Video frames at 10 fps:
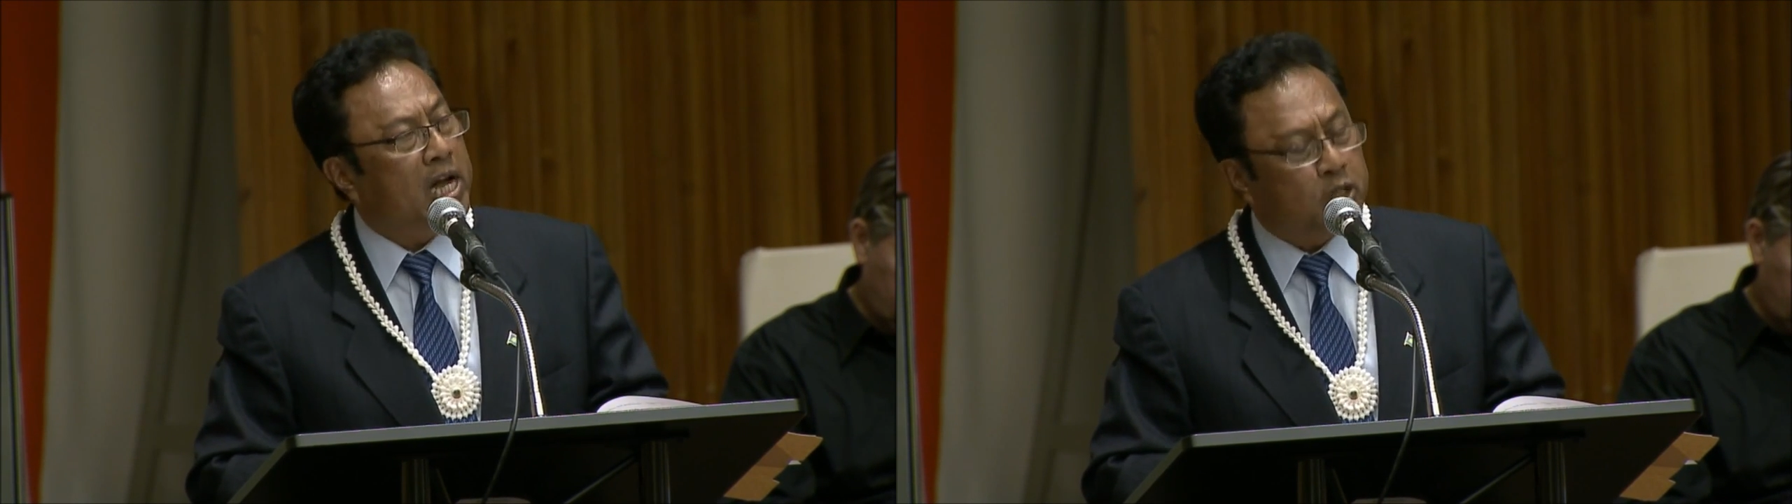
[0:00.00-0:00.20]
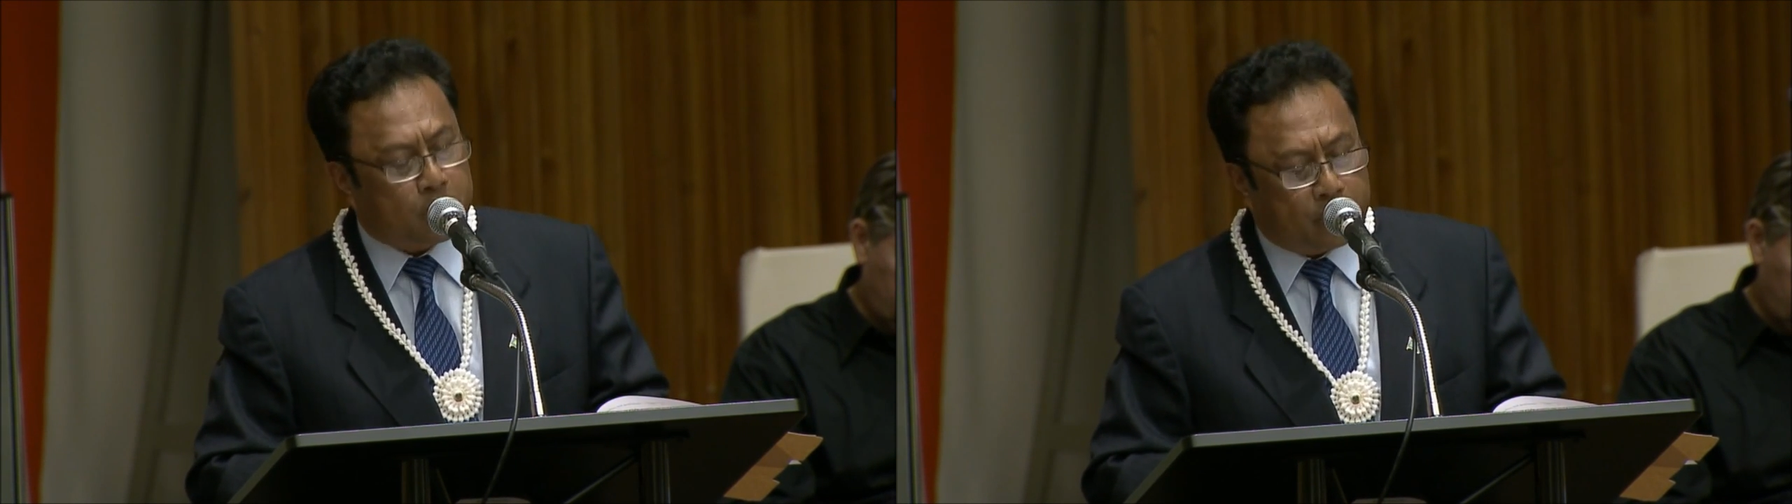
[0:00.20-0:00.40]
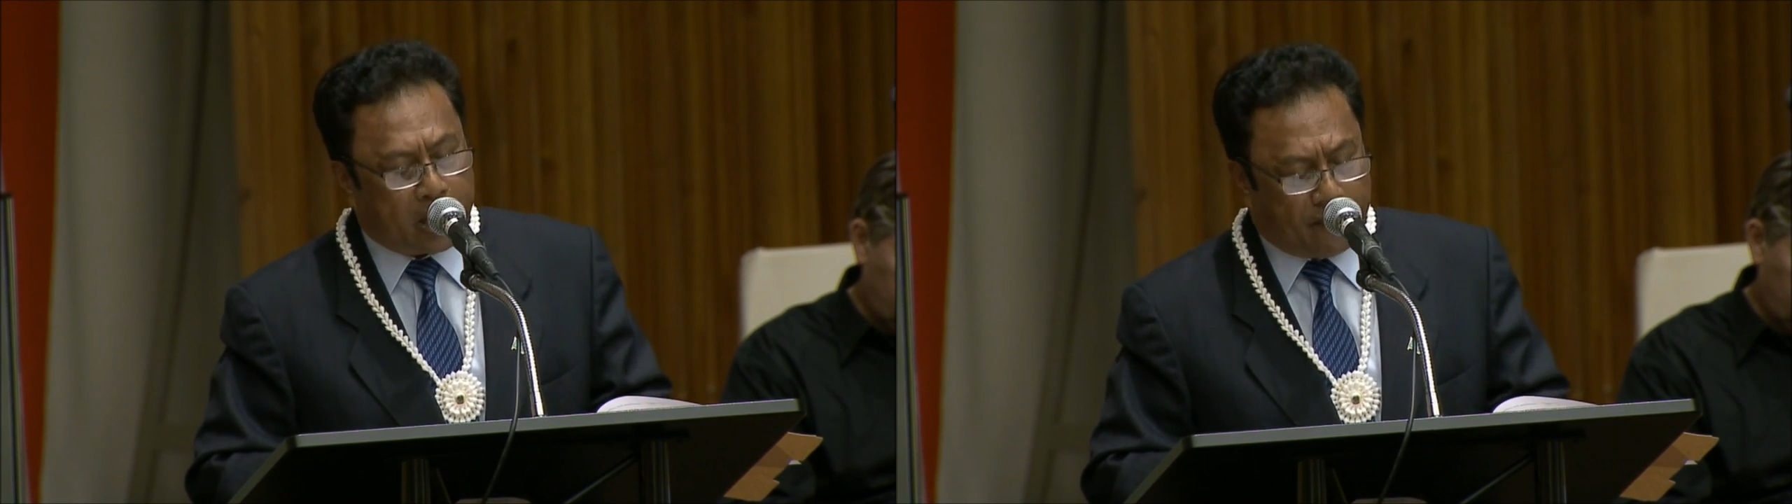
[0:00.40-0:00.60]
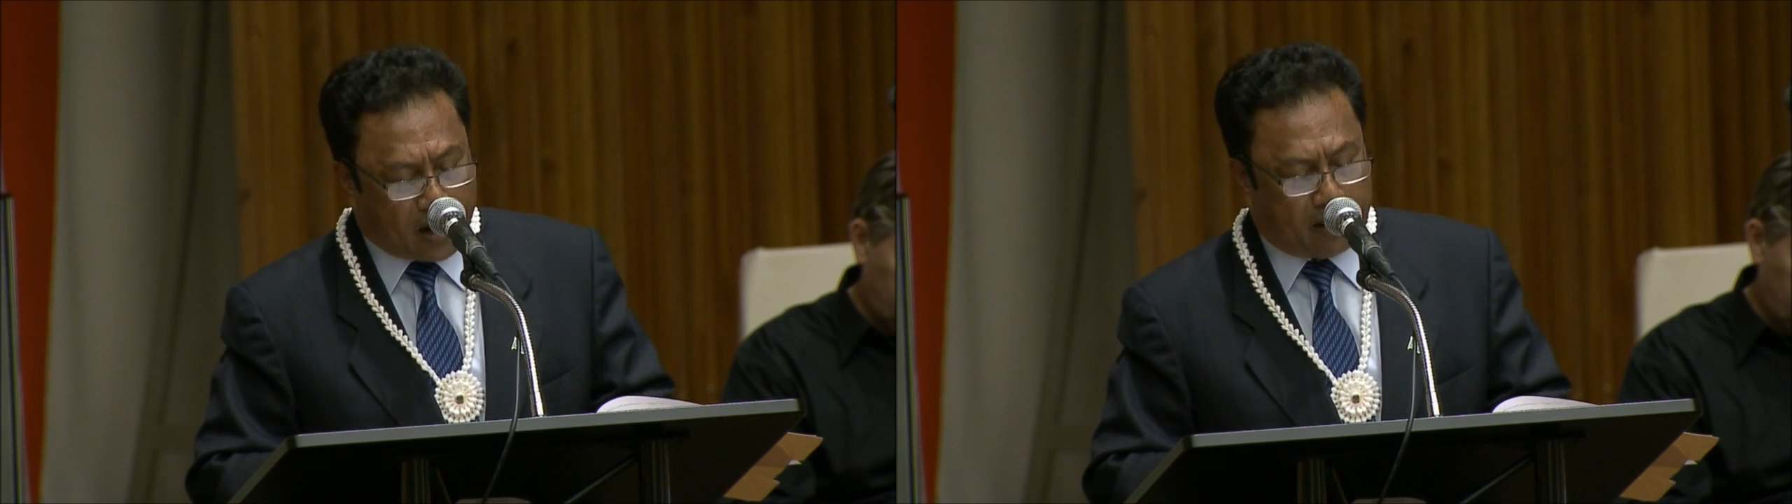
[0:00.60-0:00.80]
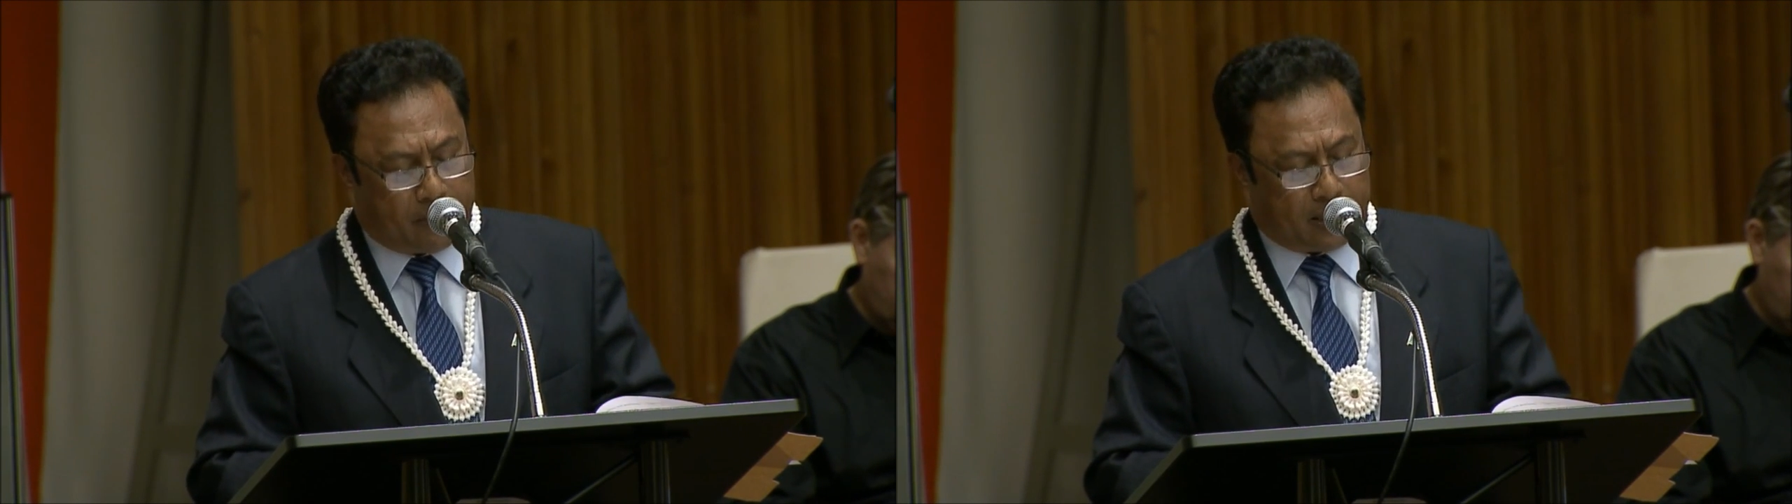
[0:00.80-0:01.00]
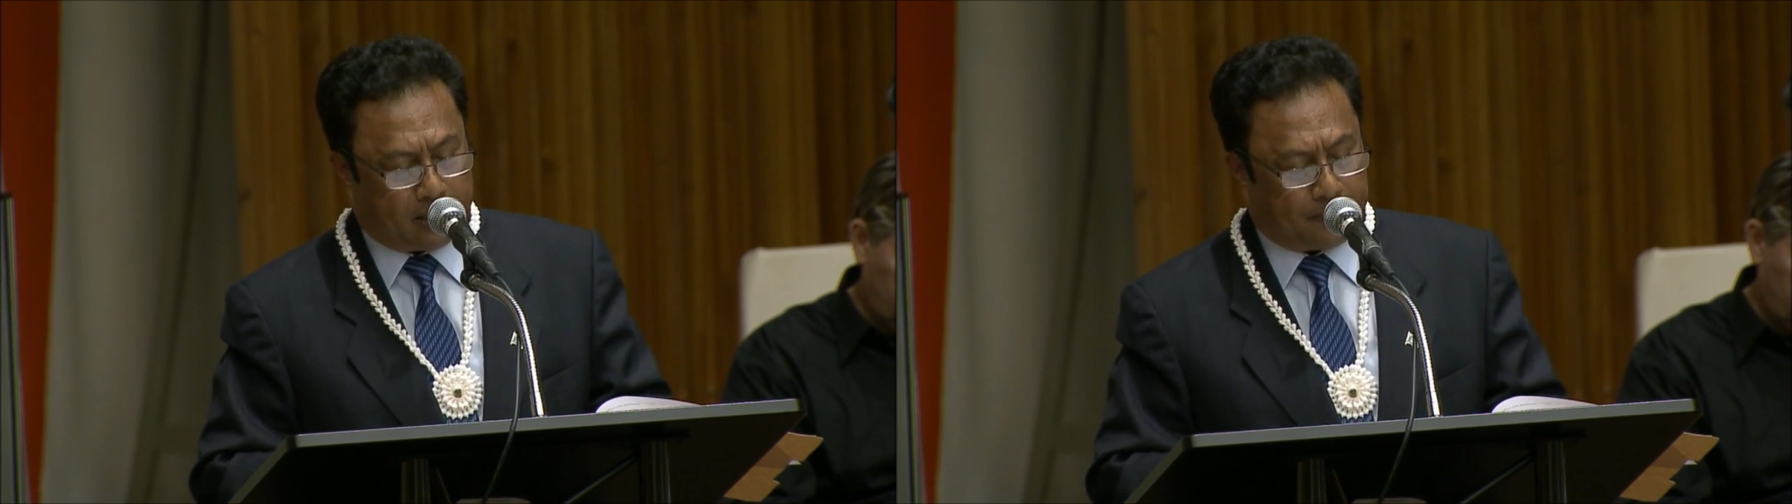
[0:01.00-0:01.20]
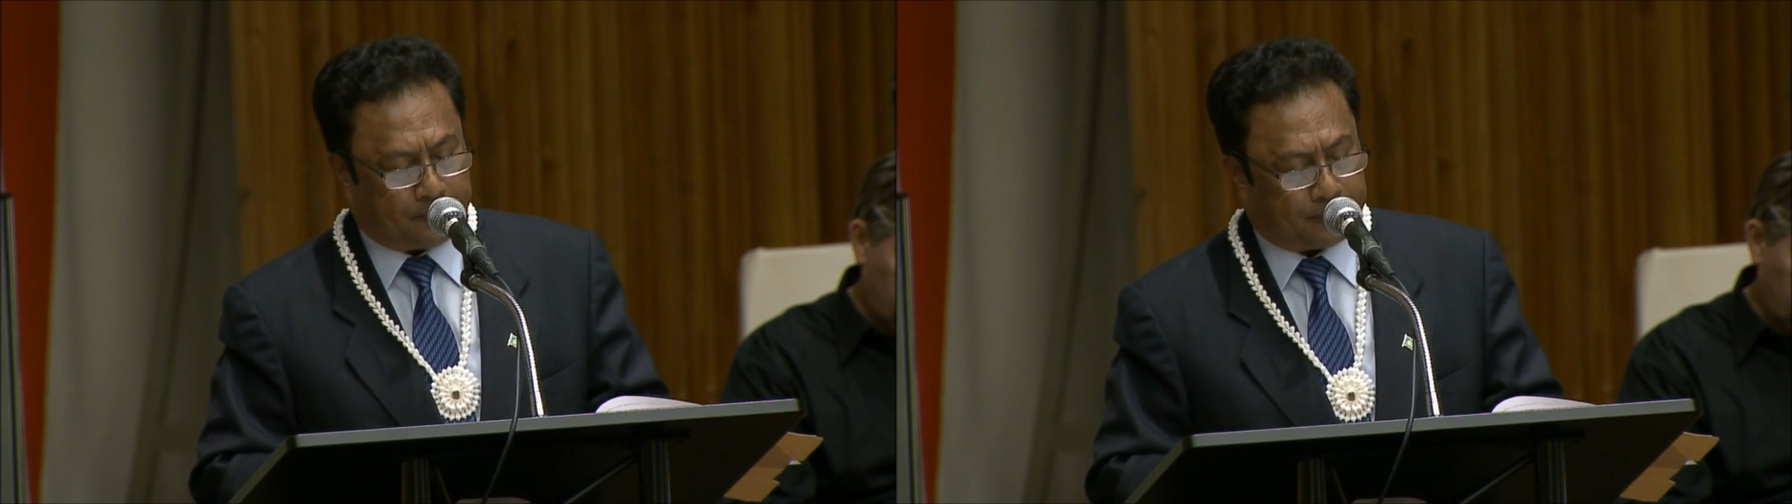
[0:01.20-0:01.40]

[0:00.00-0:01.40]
natural environment.